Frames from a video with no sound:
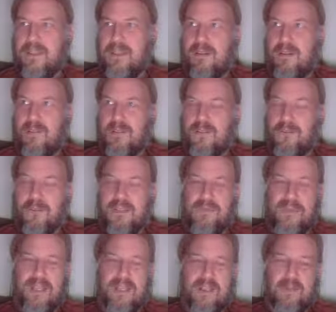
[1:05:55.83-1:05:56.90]
What's really
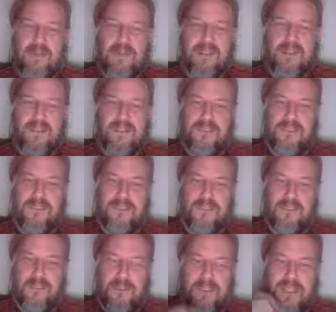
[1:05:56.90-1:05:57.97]
valuable is
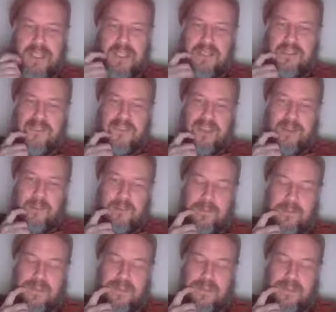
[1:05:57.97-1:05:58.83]
looking at the same